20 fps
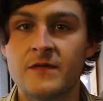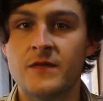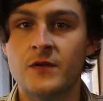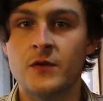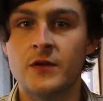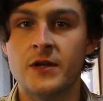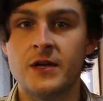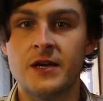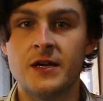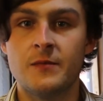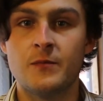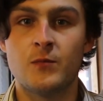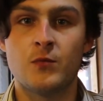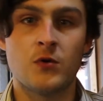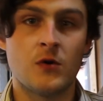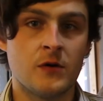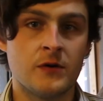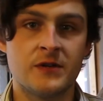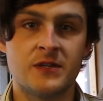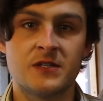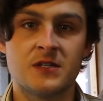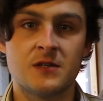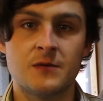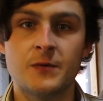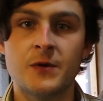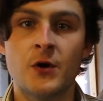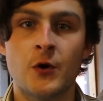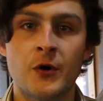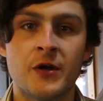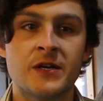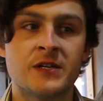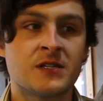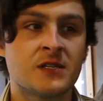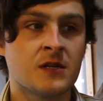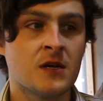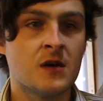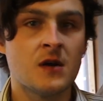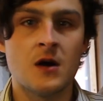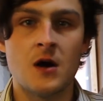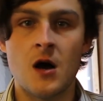for the price, to be
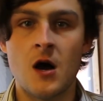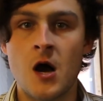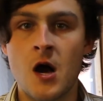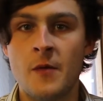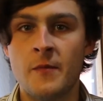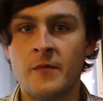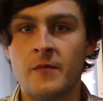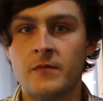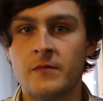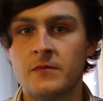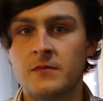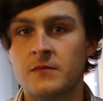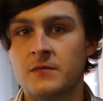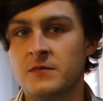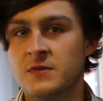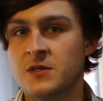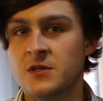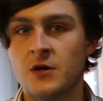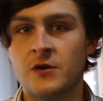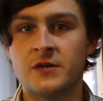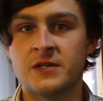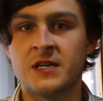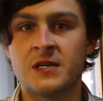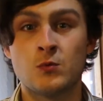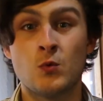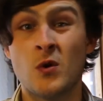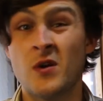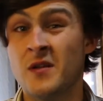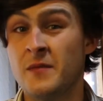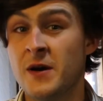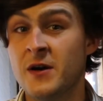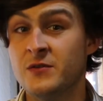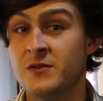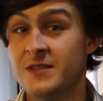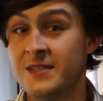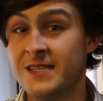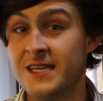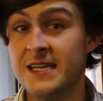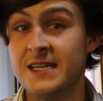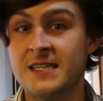honest. Cyrus has one of the most
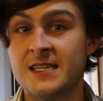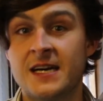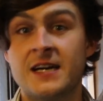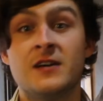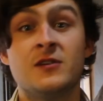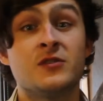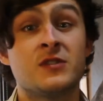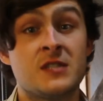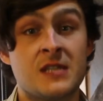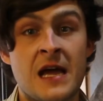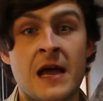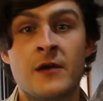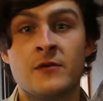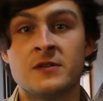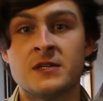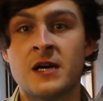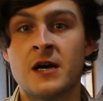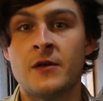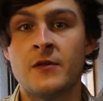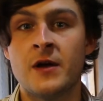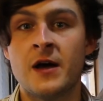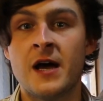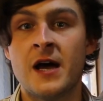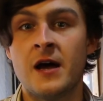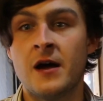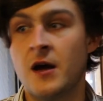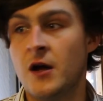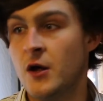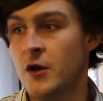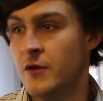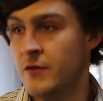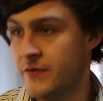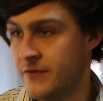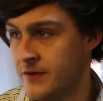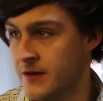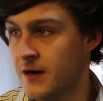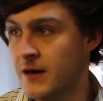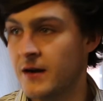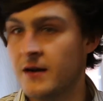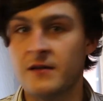detailed sounds out there, and
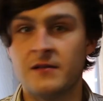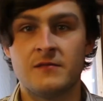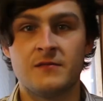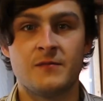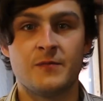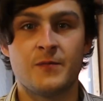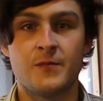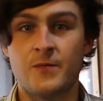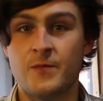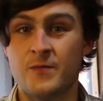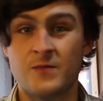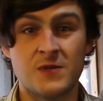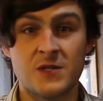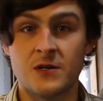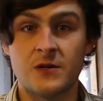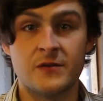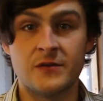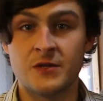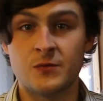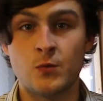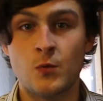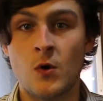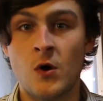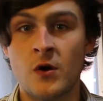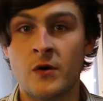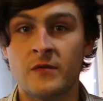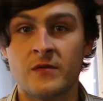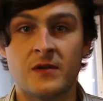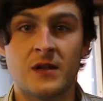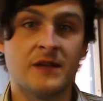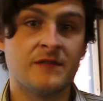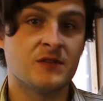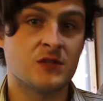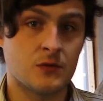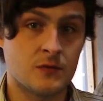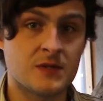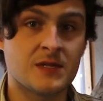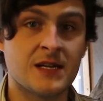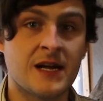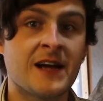that Cyrus One lives
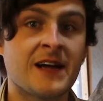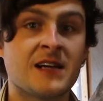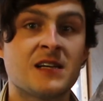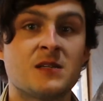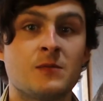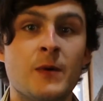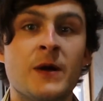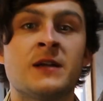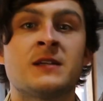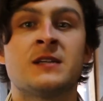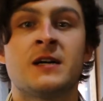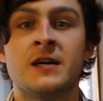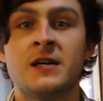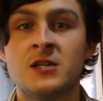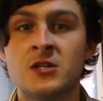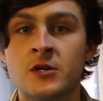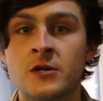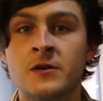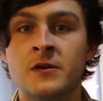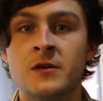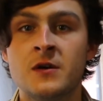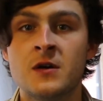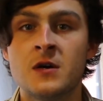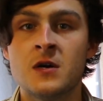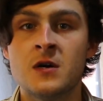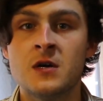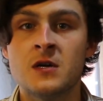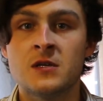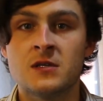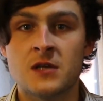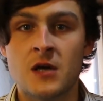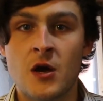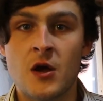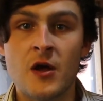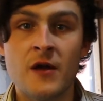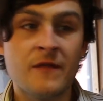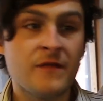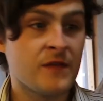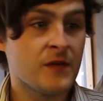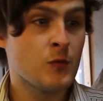up to that expectation. So if